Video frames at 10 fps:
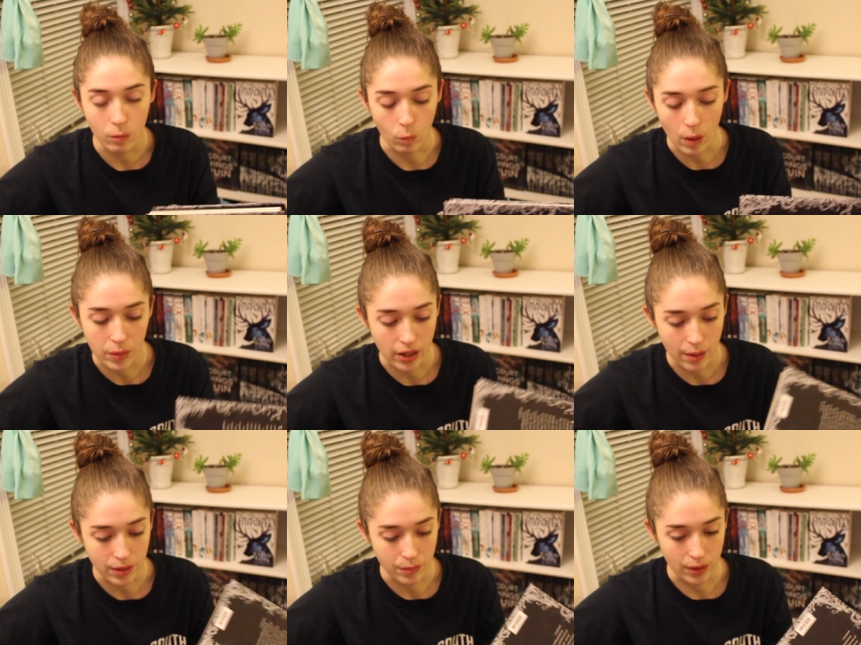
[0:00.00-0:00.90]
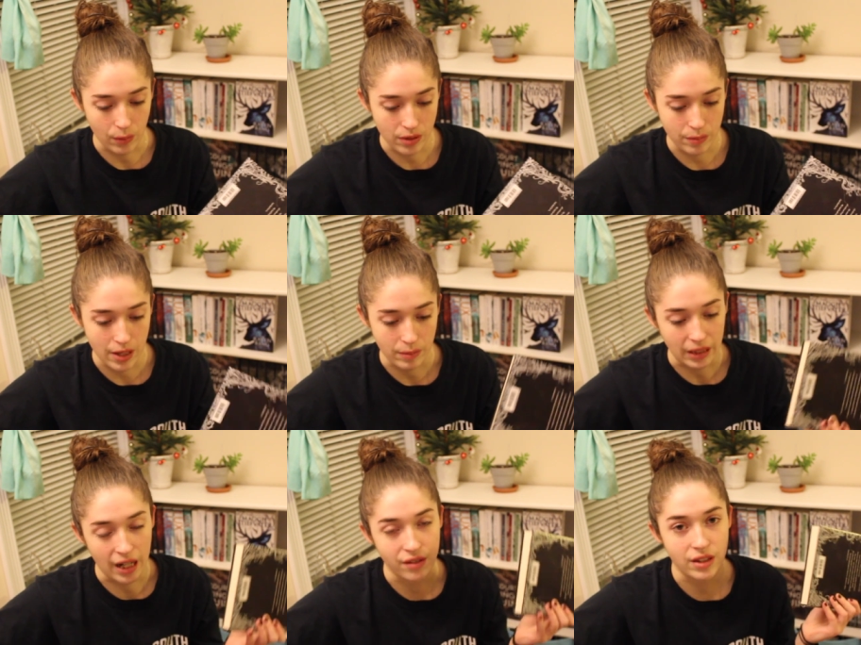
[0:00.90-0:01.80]
what book I'm going to bring with me. I'm
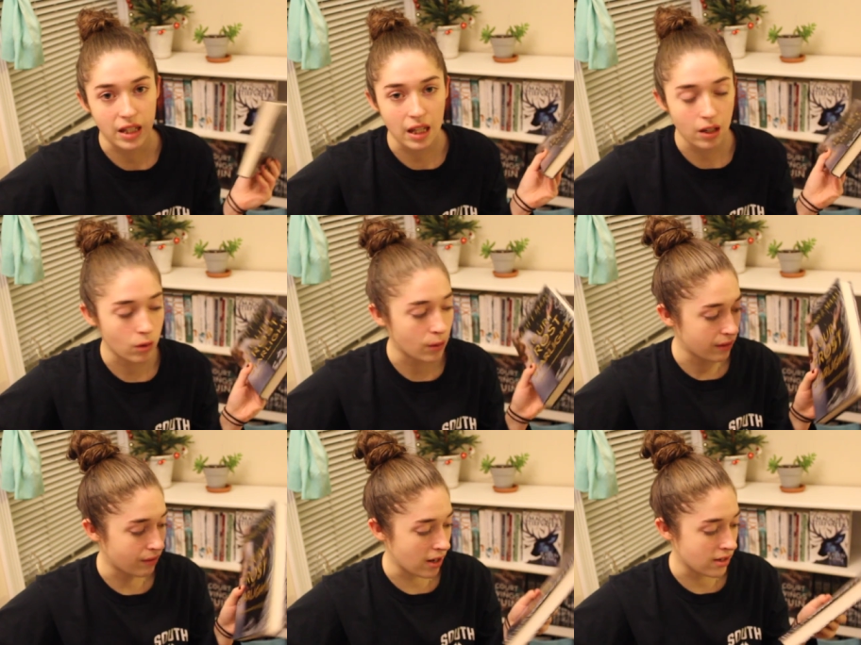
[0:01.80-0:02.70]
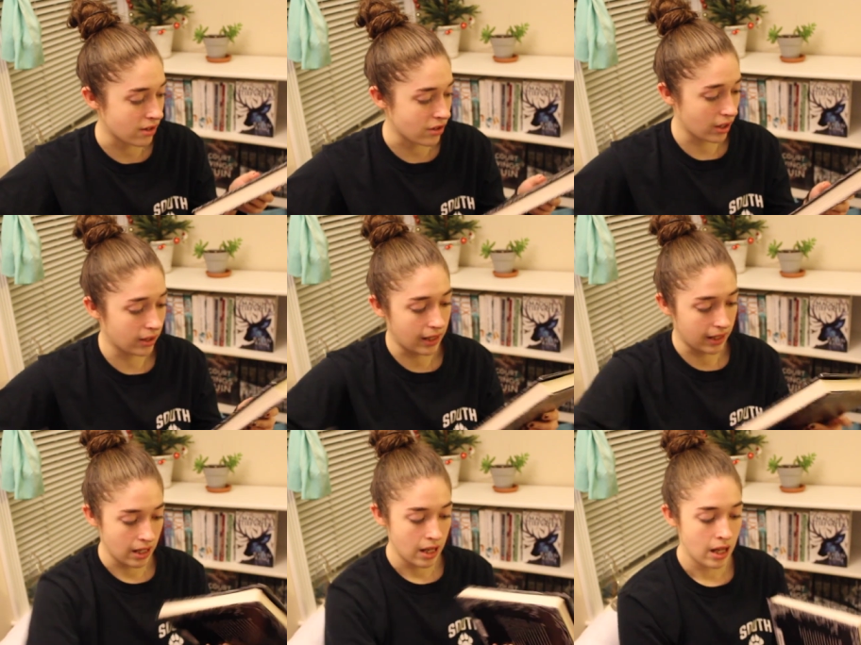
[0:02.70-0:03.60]
kind of thinking A Court of Frost and
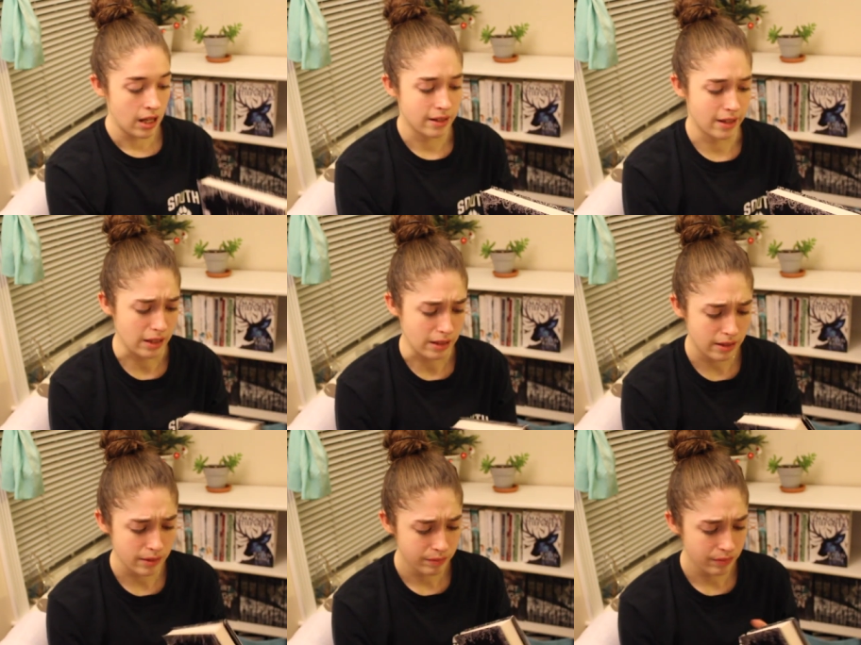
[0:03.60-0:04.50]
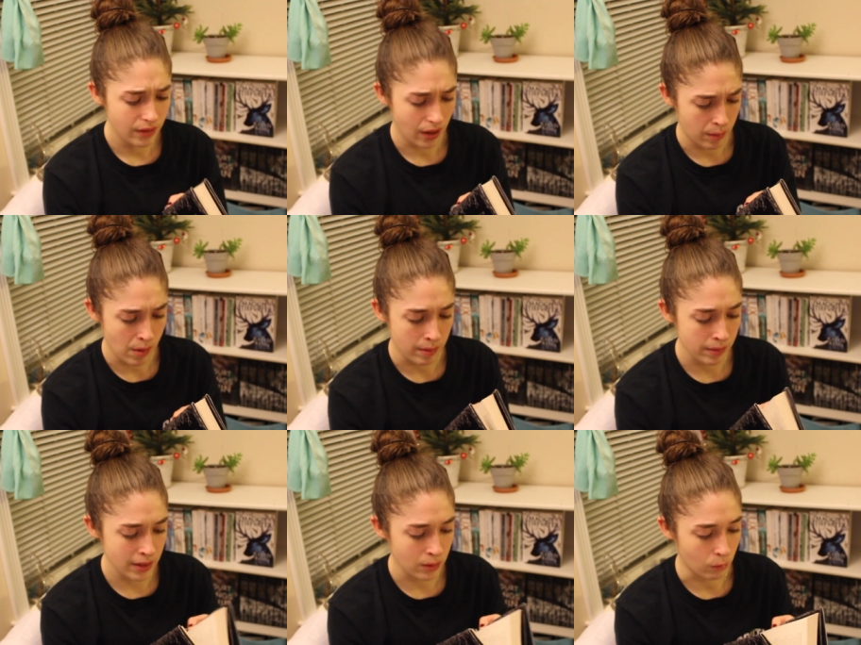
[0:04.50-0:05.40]
Starlight since I
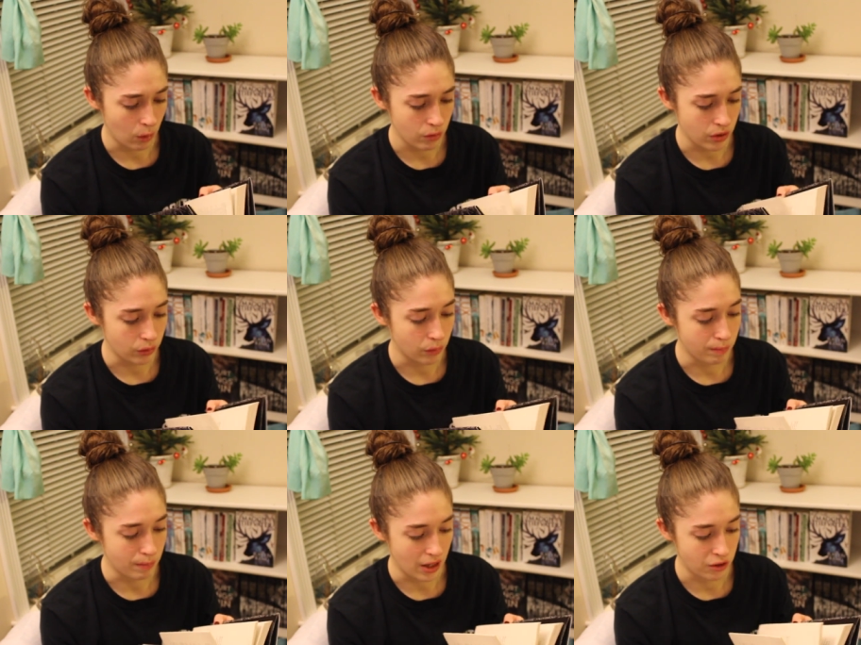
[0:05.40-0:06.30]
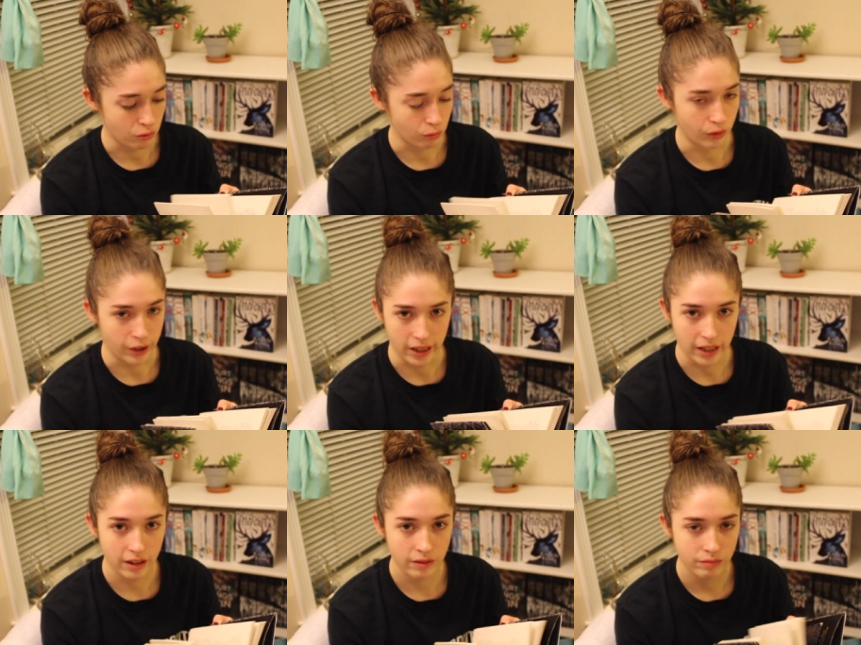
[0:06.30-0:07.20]
probably won't do much
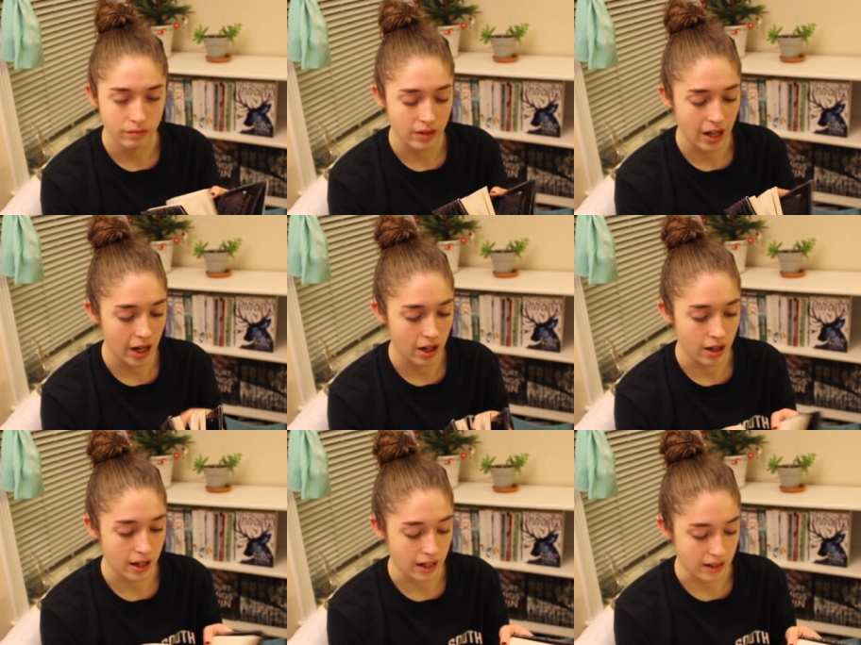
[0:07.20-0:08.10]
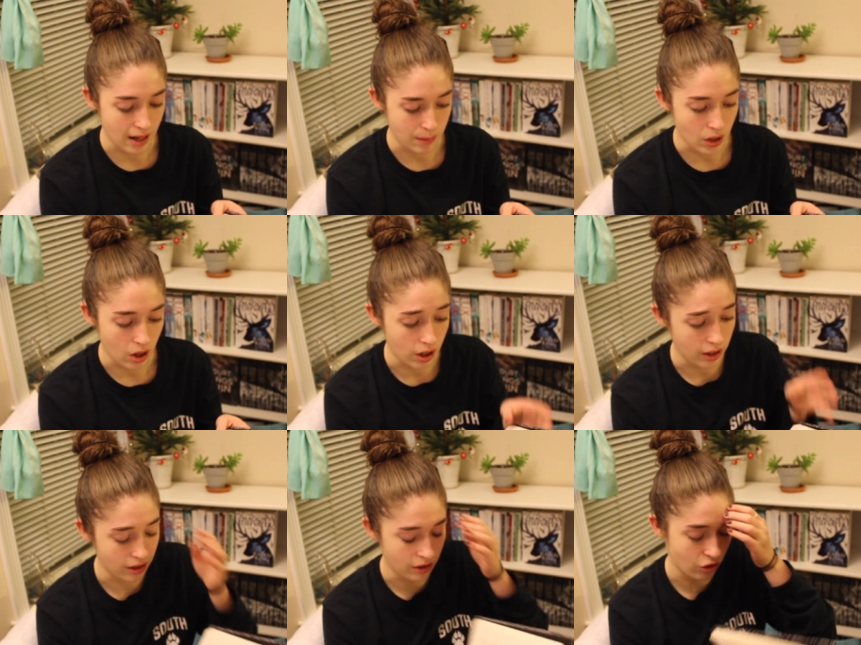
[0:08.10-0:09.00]
reading there except on
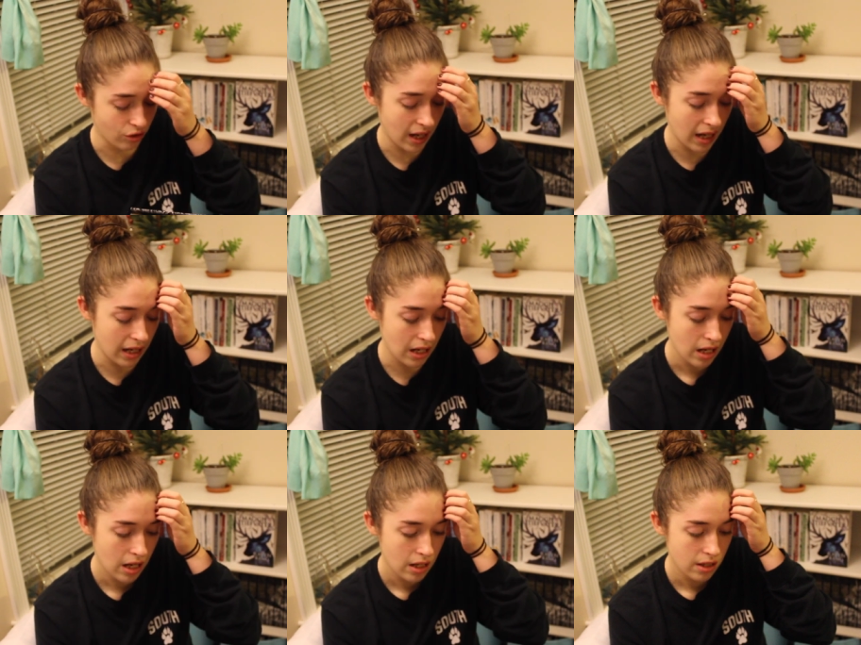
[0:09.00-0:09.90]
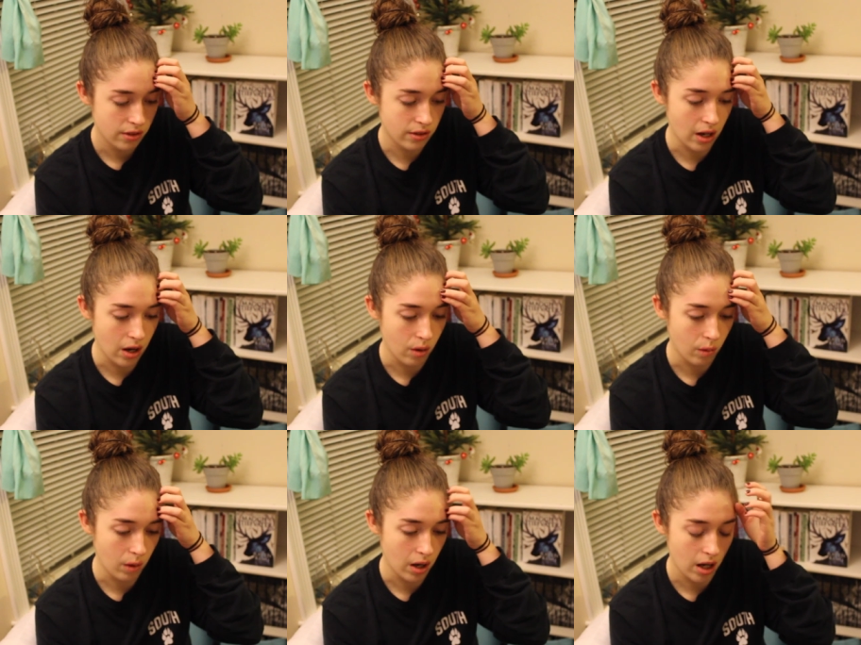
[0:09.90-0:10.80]
the train.
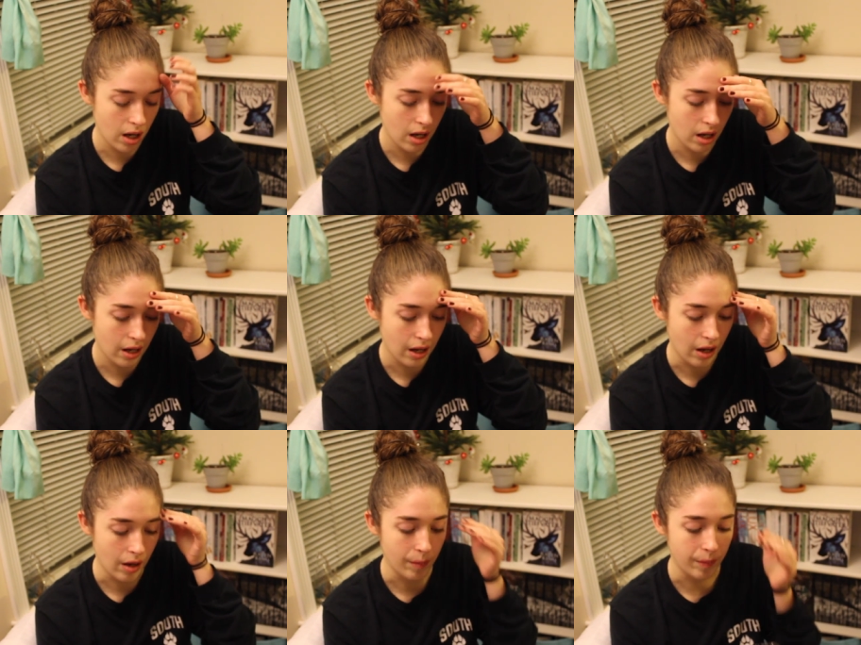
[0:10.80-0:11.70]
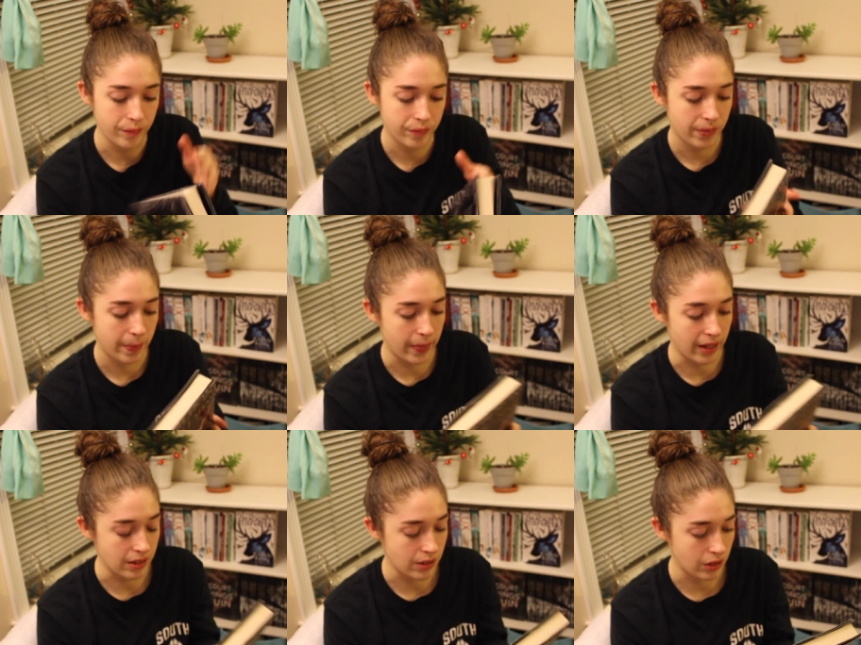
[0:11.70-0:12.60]
So um,
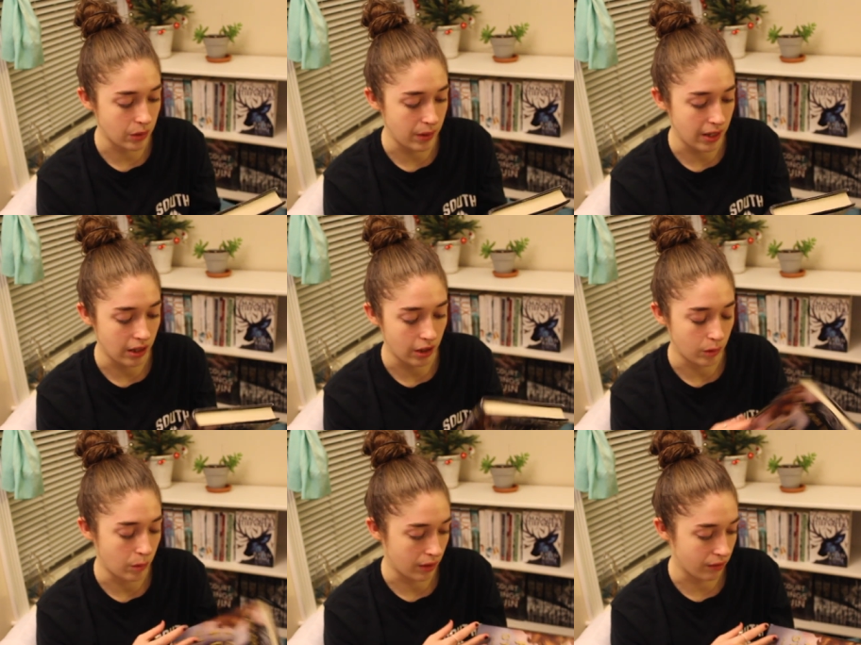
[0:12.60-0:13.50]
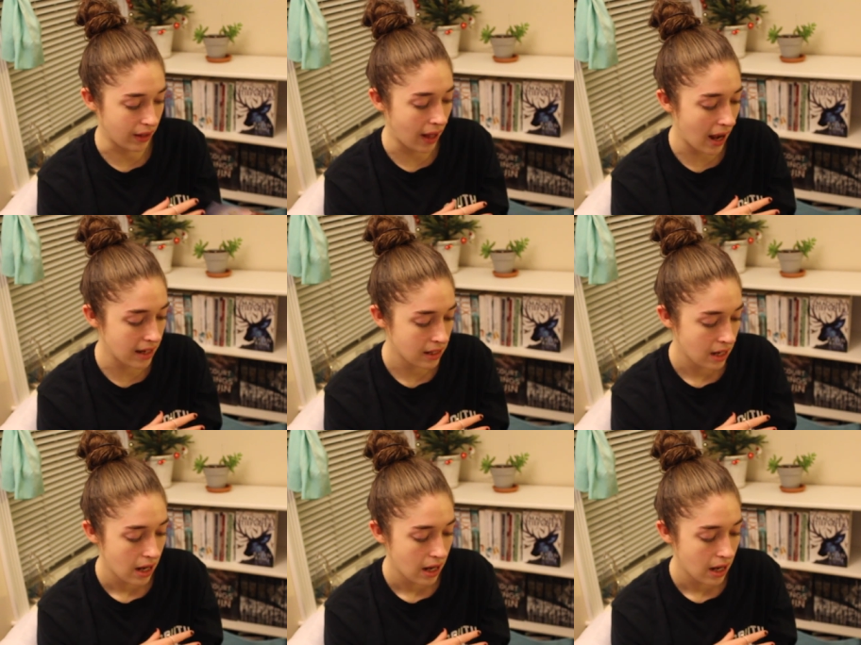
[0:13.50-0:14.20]
this could be a good book for that